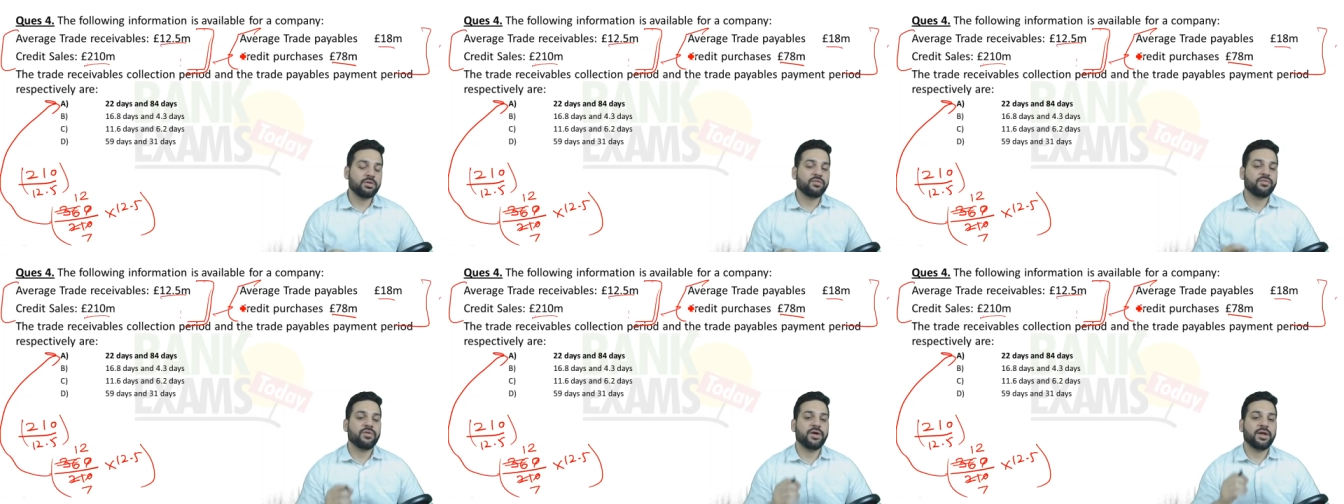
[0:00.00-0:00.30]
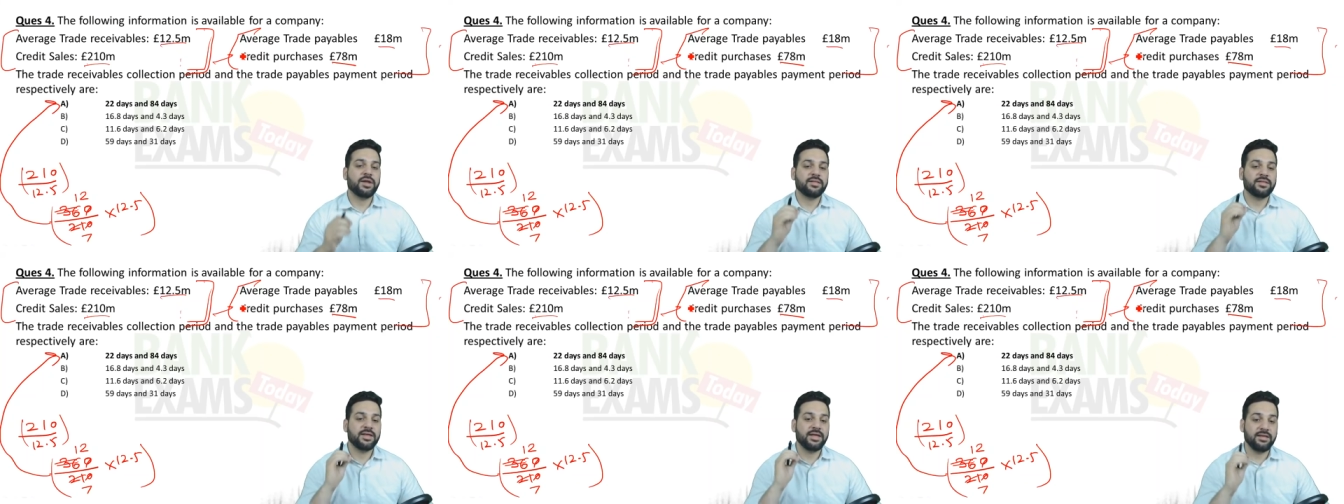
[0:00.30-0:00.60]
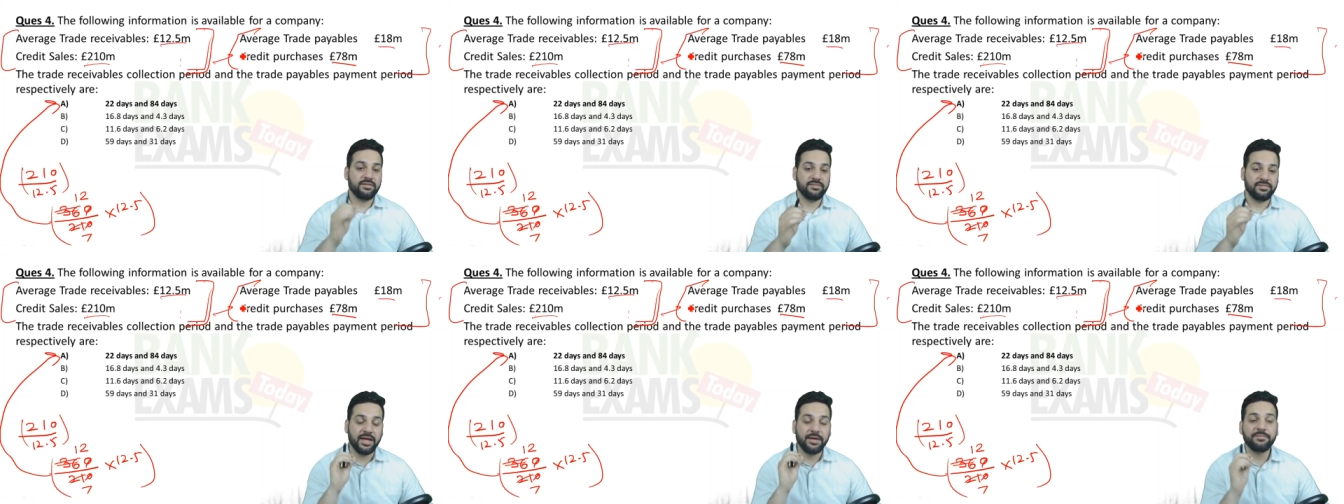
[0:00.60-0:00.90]
to find in the
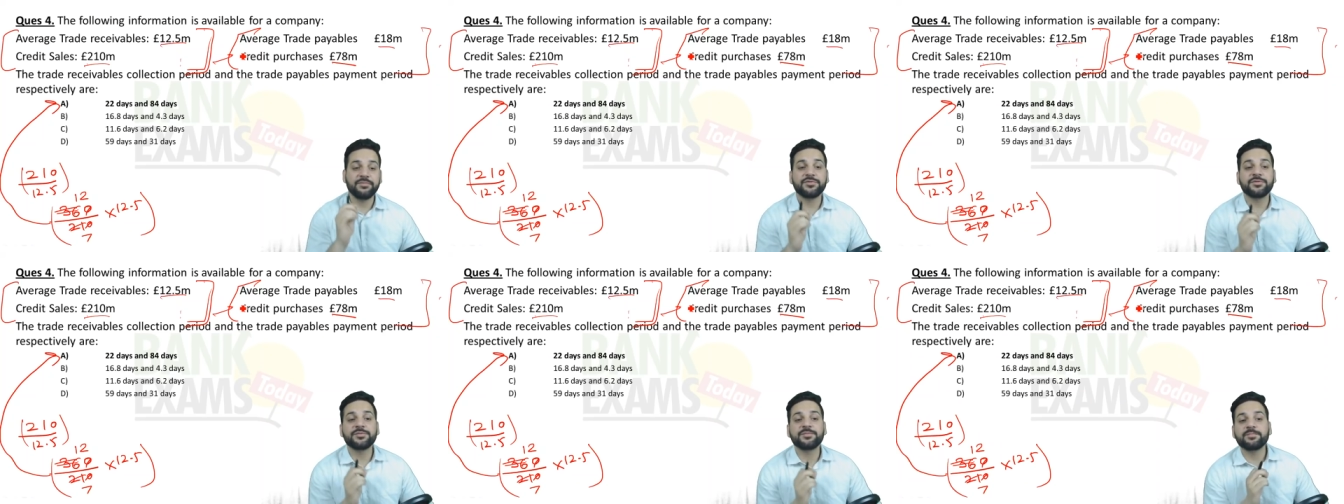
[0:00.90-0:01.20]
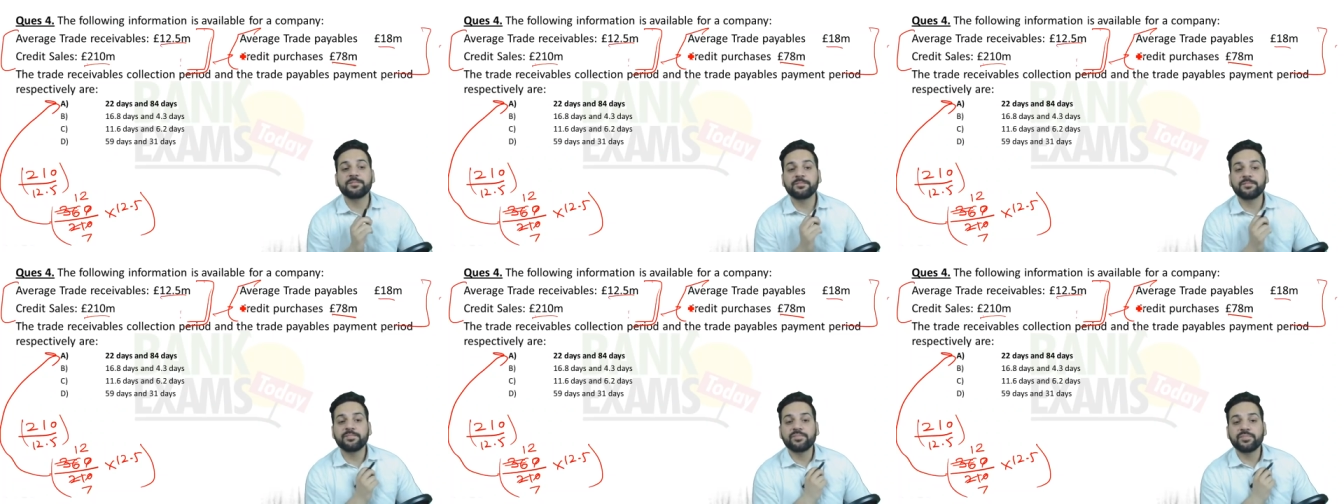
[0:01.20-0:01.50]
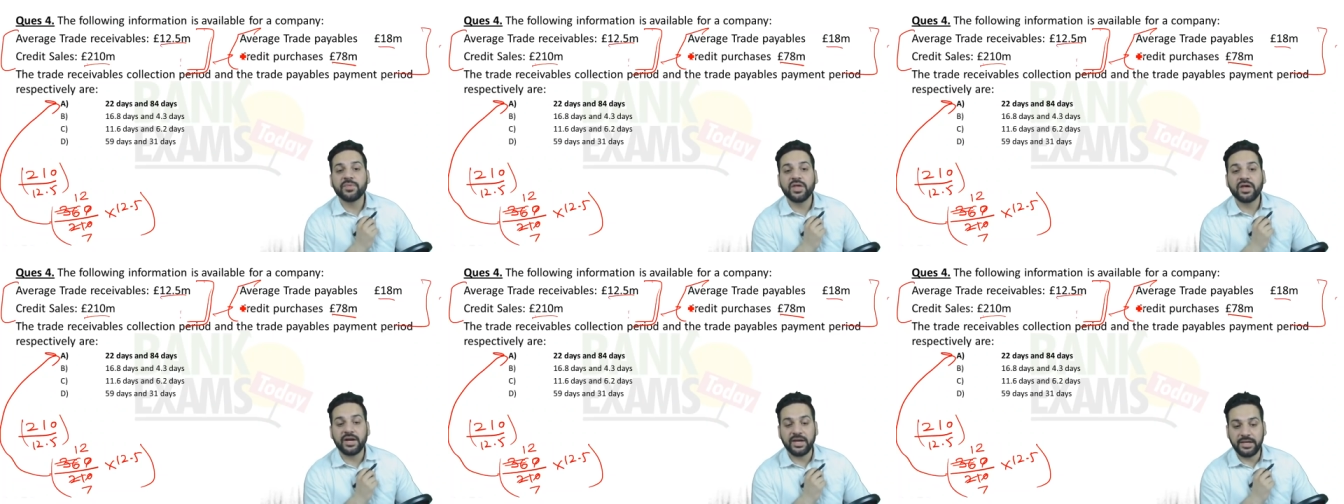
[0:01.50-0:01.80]
exams
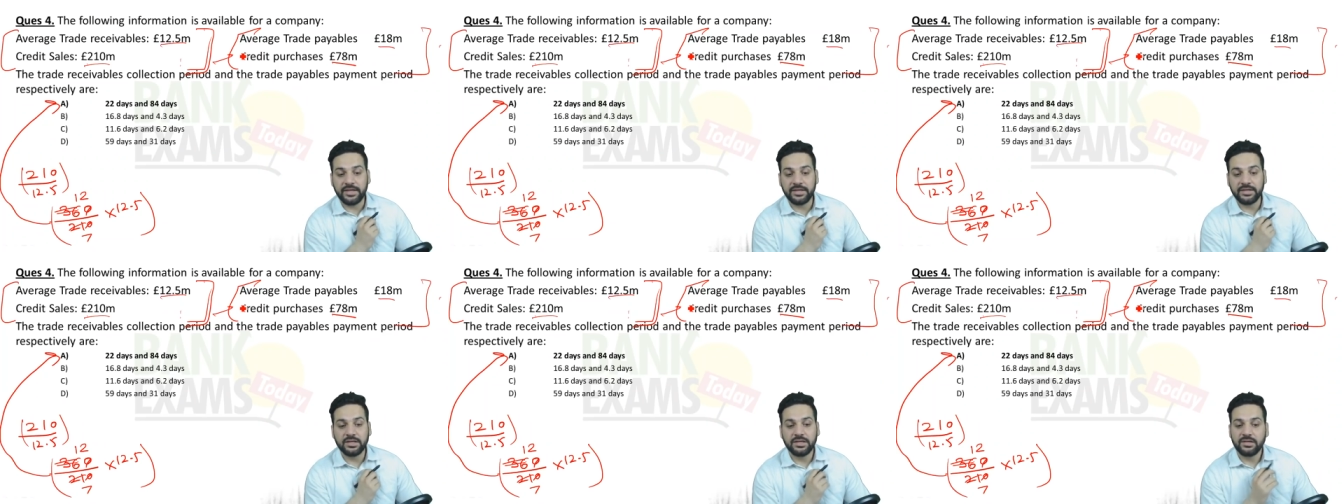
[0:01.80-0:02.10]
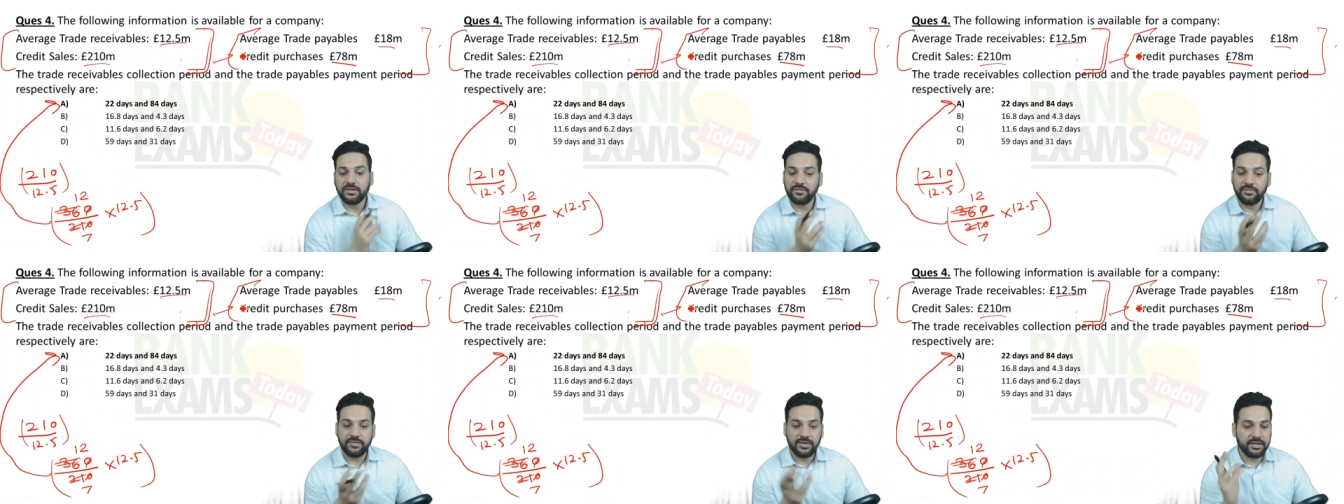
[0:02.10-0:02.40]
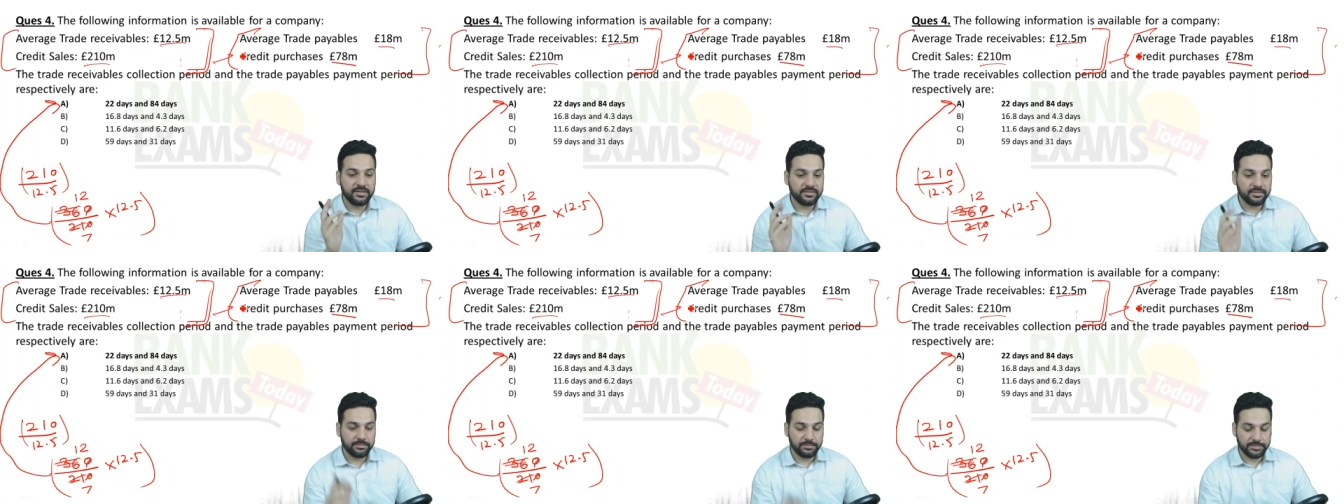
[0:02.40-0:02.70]
right
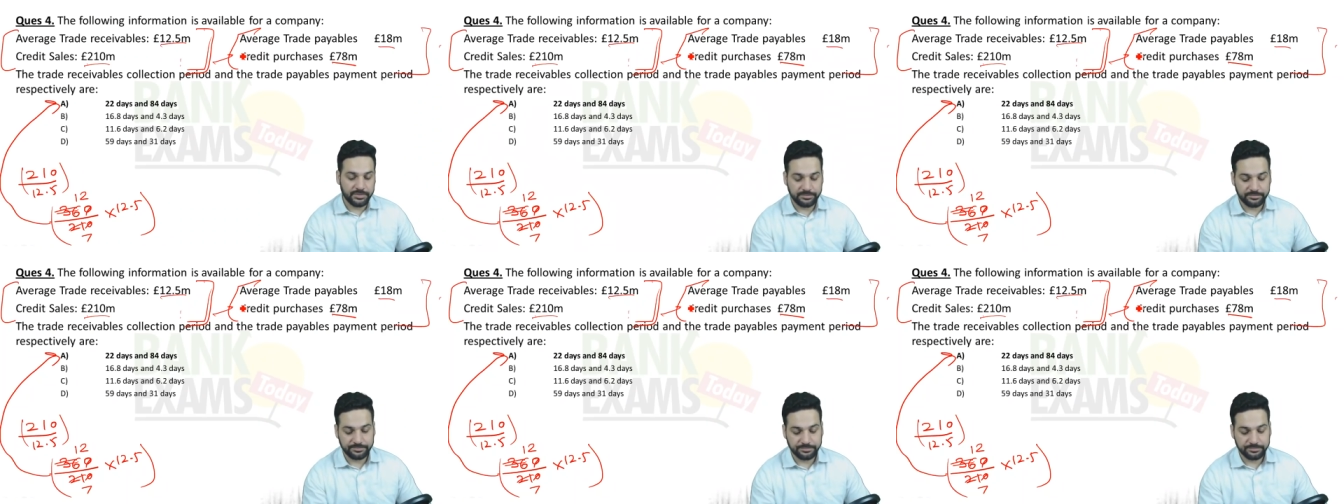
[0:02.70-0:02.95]
very simple